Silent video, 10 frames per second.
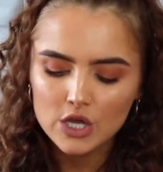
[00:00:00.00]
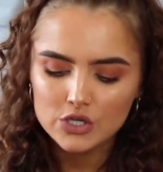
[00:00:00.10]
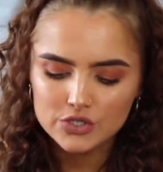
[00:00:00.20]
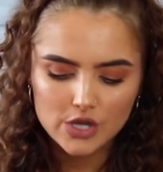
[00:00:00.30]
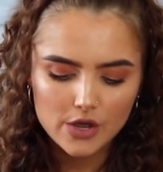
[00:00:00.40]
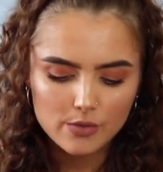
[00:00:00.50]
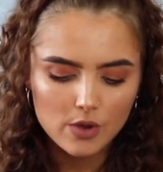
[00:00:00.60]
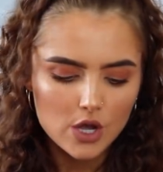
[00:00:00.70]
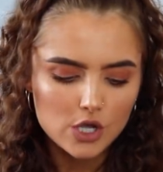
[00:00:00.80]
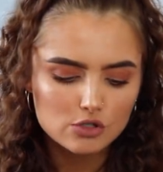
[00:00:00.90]
So
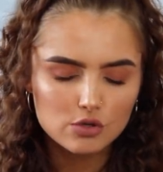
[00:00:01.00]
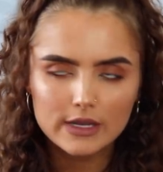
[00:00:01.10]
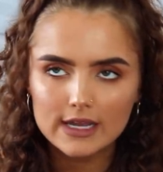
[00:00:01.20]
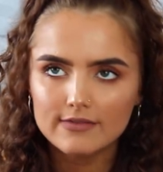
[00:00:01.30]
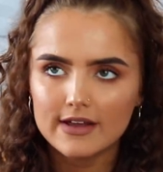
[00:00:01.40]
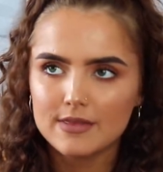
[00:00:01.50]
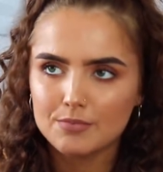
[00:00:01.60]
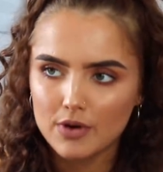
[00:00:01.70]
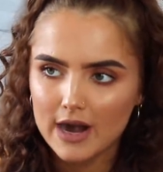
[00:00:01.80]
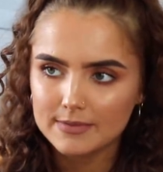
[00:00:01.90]
talking about the
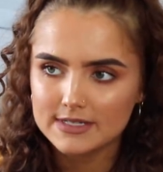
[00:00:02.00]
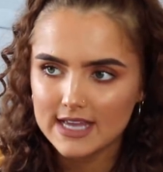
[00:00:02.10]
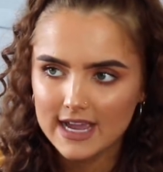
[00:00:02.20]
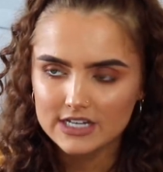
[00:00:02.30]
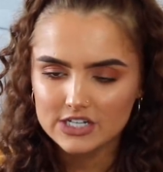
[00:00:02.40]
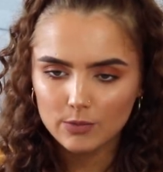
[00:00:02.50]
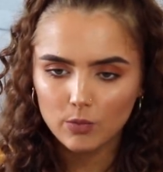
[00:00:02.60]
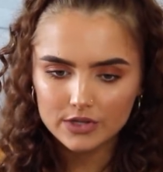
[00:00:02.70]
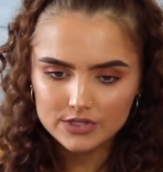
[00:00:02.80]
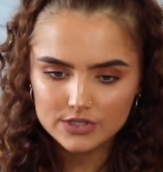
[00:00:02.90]
prep stage,
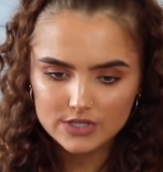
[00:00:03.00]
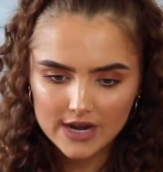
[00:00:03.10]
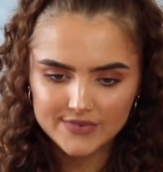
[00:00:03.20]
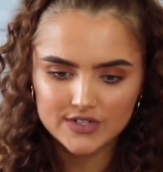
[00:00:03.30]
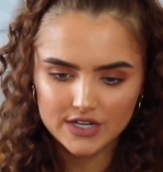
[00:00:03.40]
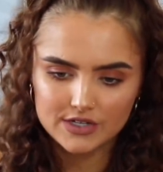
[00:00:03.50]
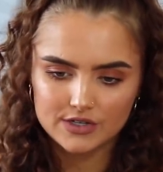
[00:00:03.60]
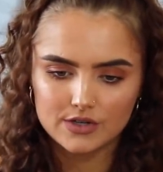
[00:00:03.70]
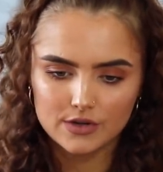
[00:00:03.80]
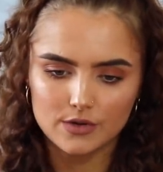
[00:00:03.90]
once I've
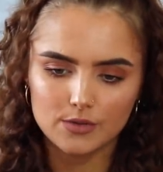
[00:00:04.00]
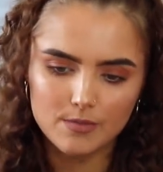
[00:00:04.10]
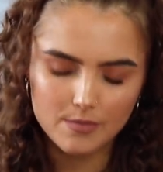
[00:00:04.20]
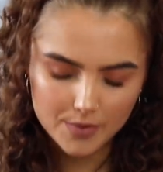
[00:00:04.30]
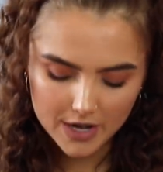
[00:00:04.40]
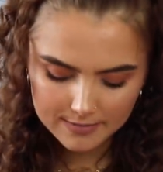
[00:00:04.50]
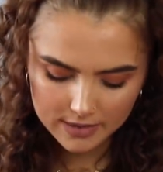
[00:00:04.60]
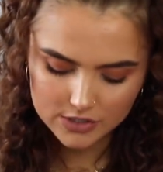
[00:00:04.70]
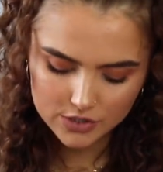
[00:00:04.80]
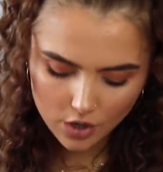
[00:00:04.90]
done pretty
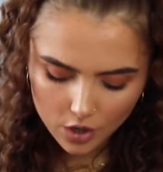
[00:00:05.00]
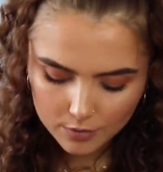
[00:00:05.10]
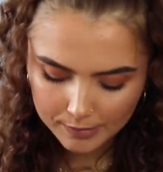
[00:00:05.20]
much the whole